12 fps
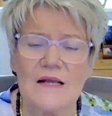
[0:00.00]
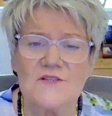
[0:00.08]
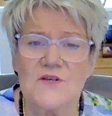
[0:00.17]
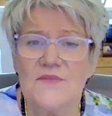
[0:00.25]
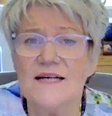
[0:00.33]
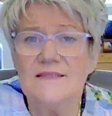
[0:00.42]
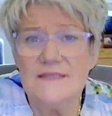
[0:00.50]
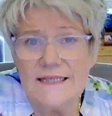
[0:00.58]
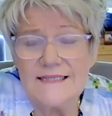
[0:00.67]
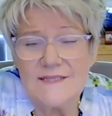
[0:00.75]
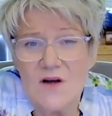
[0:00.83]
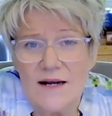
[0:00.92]
So that's an
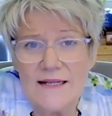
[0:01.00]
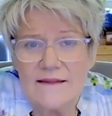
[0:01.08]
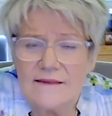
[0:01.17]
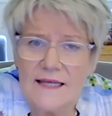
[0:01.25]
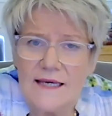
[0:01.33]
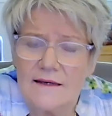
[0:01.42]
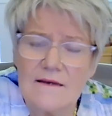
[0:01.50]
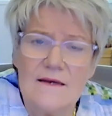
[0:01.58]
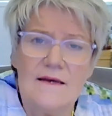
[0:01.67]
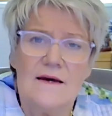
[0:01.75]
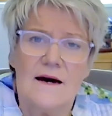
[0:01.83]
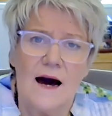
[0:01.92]
exciting thing
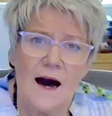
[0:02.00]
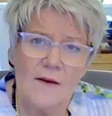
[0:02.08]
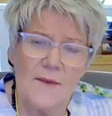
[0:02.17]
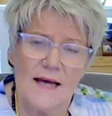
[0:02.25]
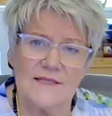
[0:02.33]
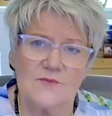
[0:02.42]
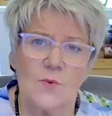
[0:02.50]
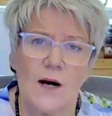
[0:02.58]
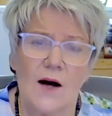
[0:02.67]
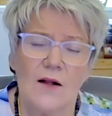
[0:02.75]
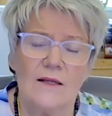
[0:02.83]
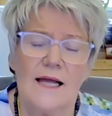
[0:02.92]
as
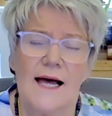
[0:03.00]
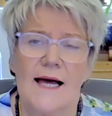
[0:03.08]
well.